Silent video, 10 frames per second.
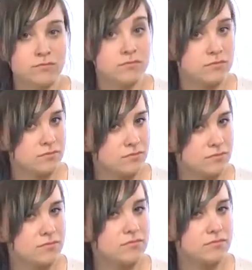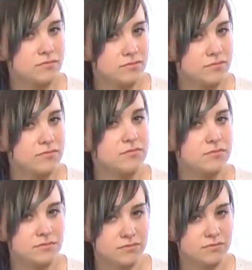
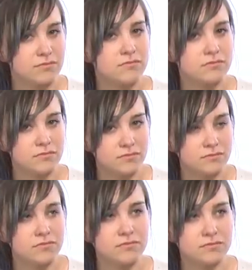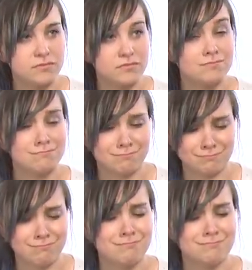
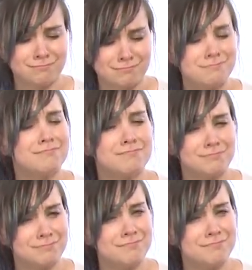(silent)